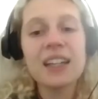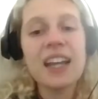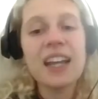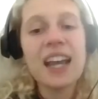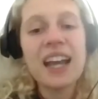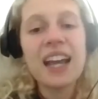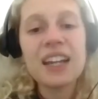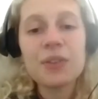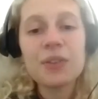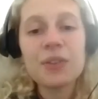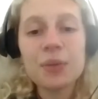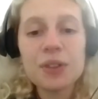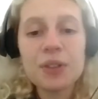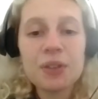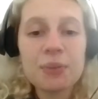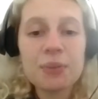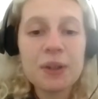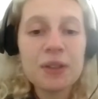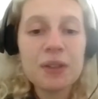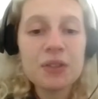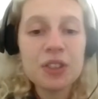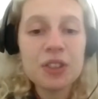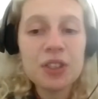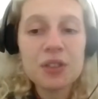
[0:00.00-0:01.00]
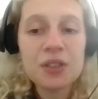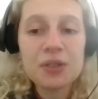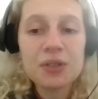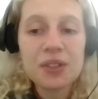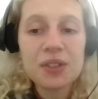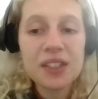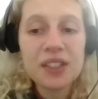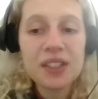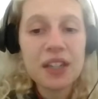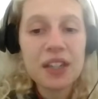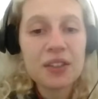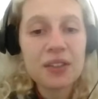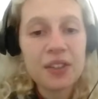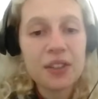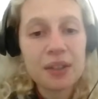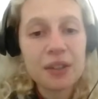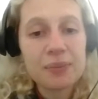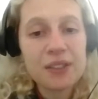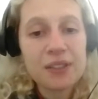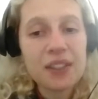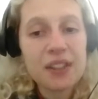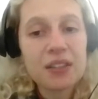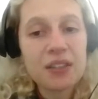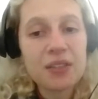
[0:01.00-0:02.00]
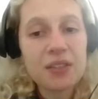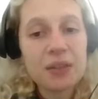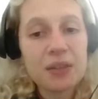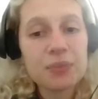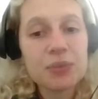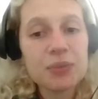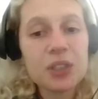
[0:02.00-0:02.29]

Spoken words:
And what about you, Sangram? Sangram,